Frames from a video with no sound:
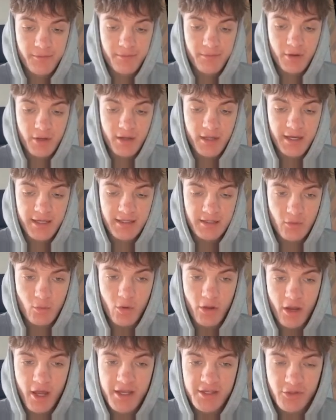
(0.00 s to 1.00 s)
but like the
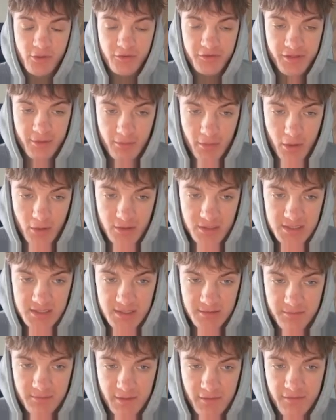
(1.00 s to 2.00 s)
one I use the most,
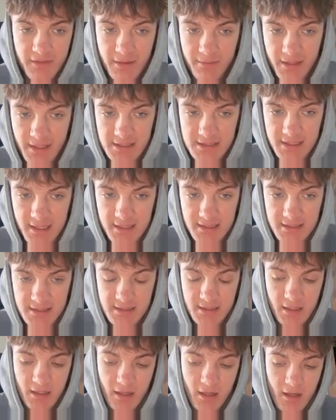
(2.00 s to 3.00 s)
if that makes sense.